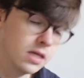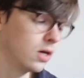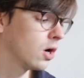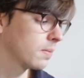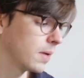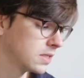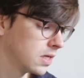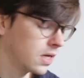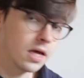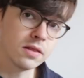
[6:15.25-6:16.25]
E
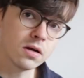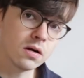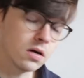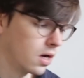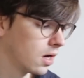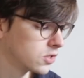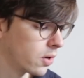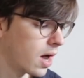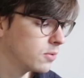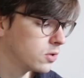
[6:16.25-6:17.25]
augmented, and
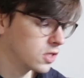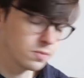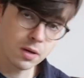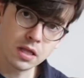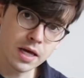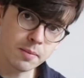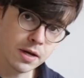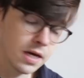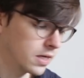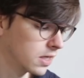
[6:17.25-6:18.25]
so I'm doing this by laying
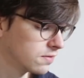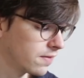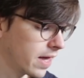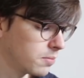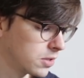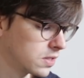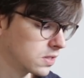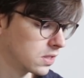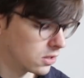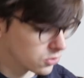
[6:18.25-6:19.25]
my index flat, but
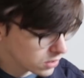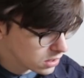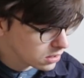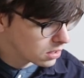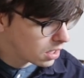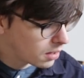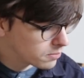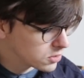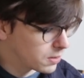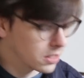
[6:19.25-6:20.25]
this is a little tricky
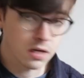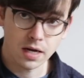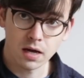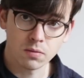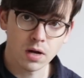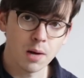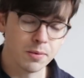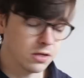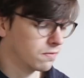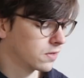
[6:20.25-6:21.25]
depending on
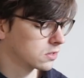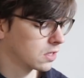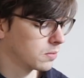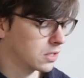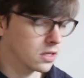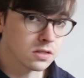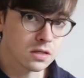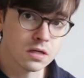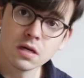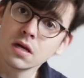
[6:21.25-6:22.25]
how big your fingers are, because
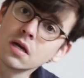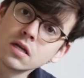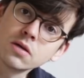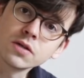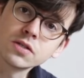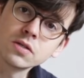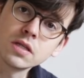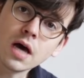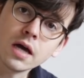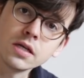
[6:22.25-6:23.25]
you also
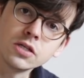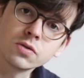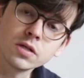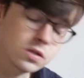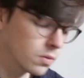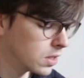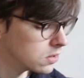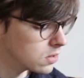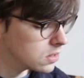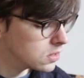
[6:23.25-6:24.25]
need the high E string to
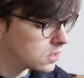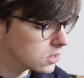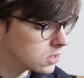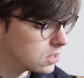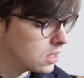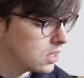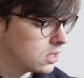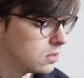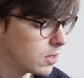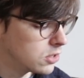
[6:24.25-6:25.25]
ring during this section.
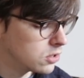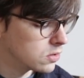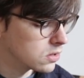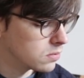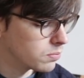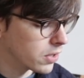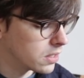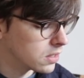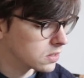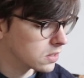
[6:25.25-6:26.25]
You may choose to
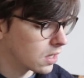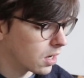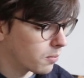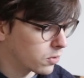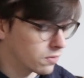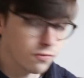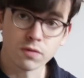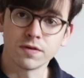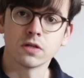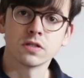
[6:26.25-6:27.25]
play this with
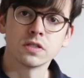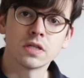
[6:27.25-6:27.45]
4 fingers